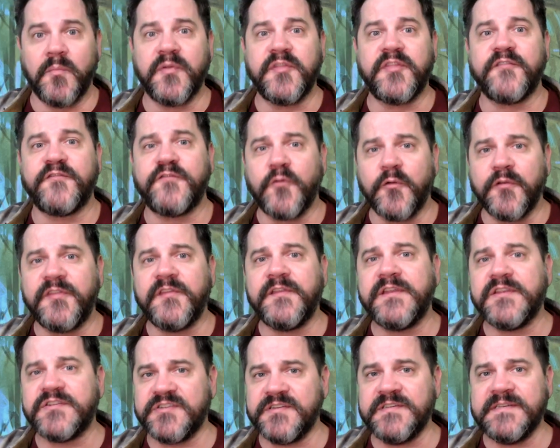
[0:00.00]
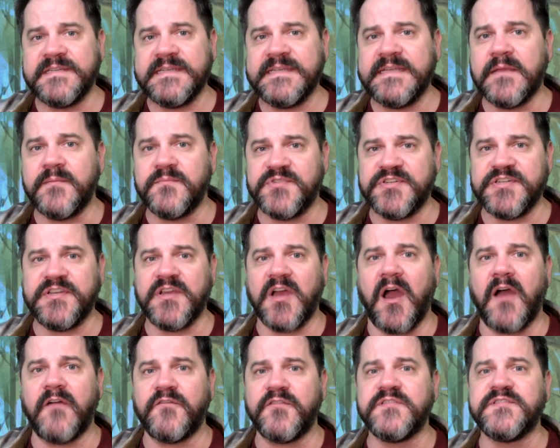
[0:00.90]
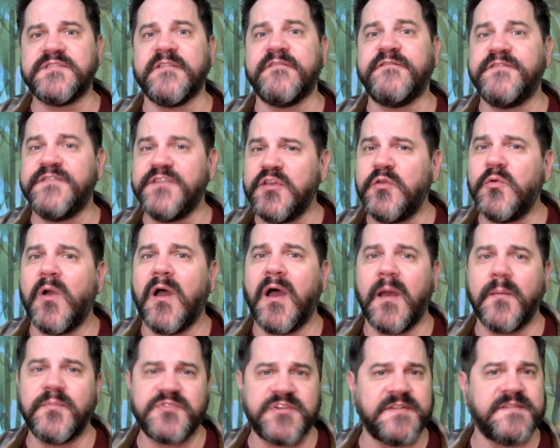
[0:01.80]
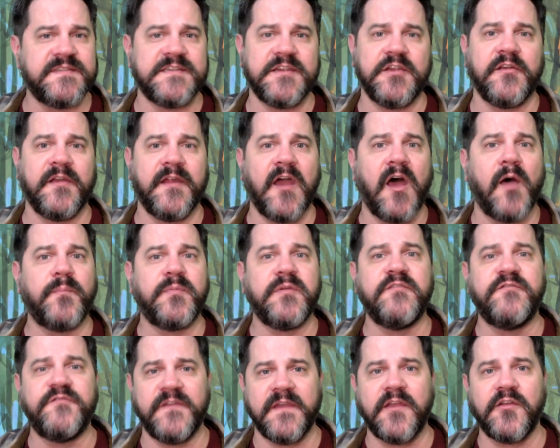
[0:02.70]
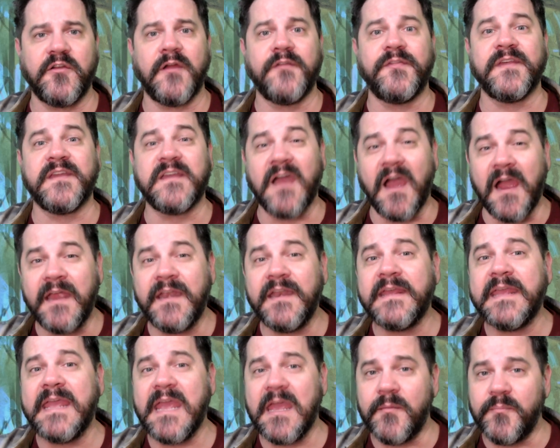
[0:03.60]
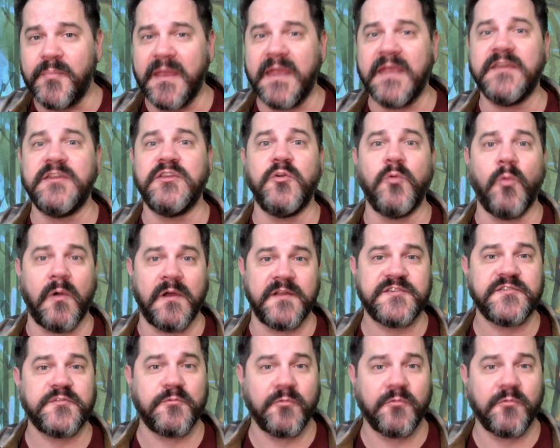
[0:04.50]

But the 4th edition DMG offers a few options here to help you figure out the kind of campaign you want to